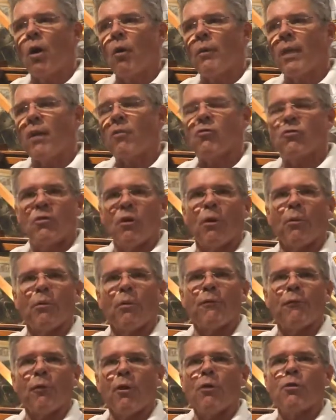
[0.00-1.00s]
they still
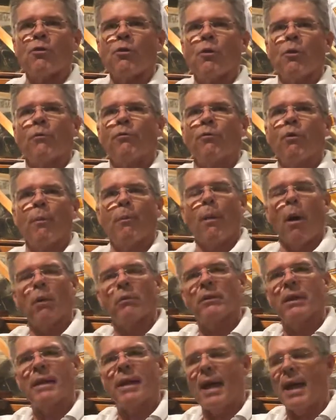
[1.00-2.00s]
refer to a football
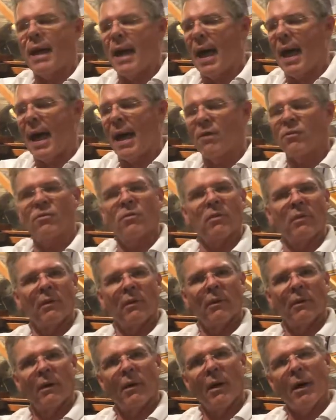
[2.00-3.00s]
today as
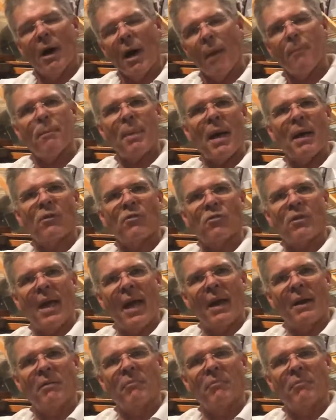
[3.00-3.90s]
a pigskin,